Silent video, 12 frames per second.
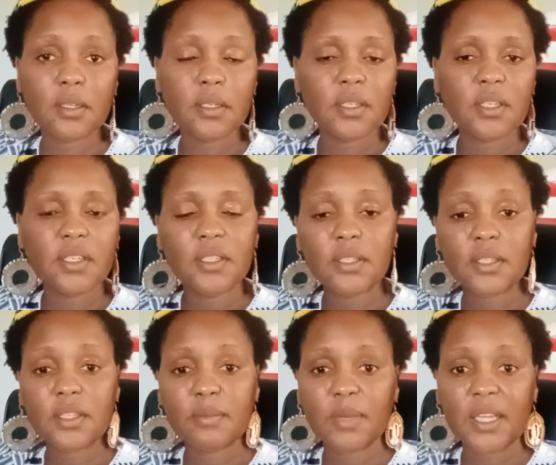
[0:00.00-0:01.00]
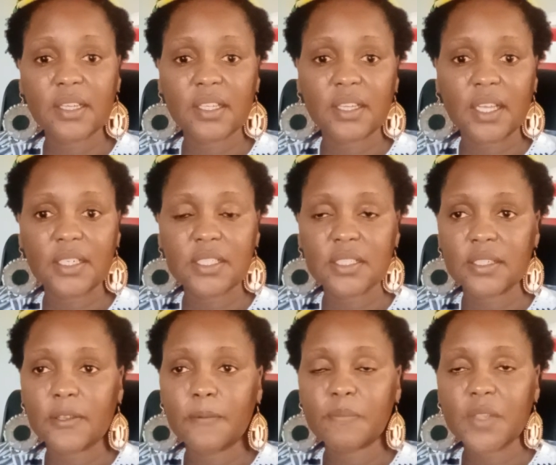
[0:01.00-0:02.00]
the mother that
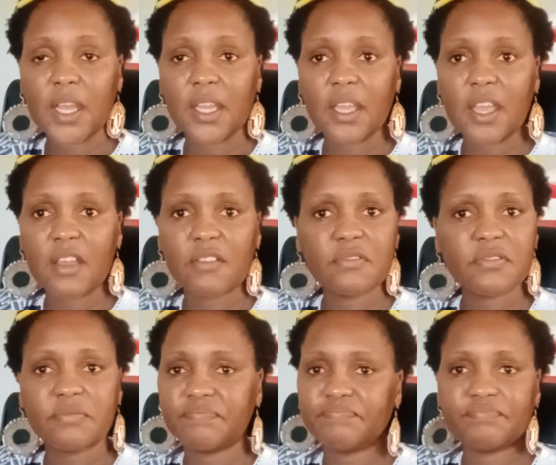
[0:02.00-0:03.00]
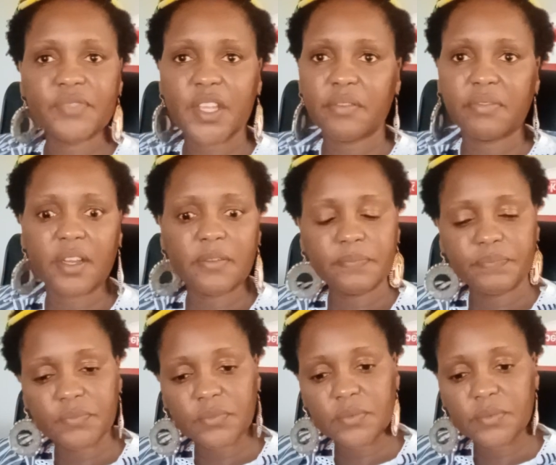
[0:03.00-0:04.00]
I have never.
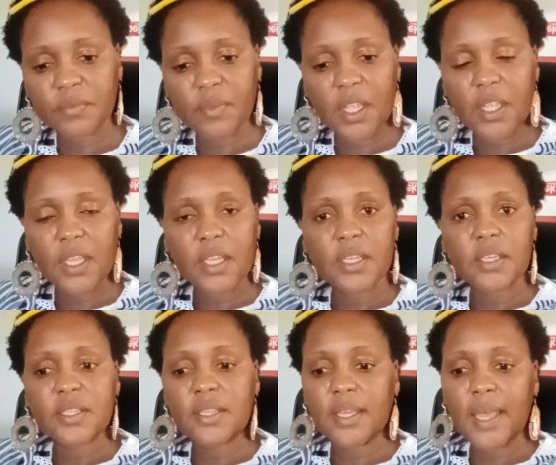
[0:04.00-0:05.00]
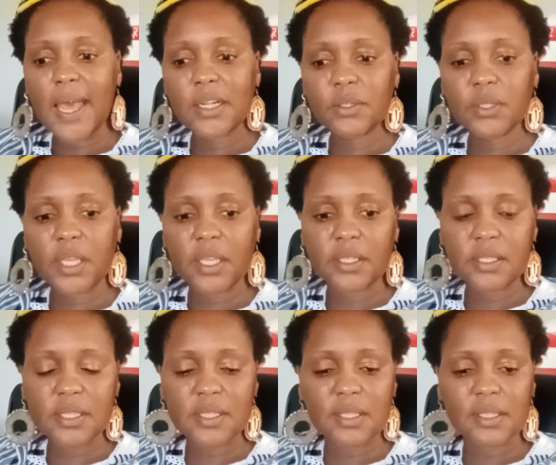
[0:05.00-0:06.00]
The
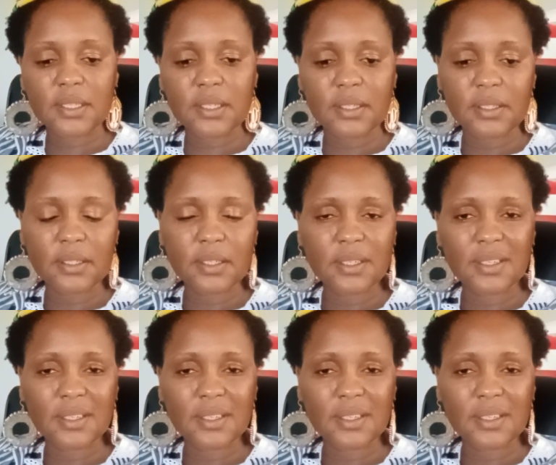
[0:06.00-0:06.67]
arrogance, the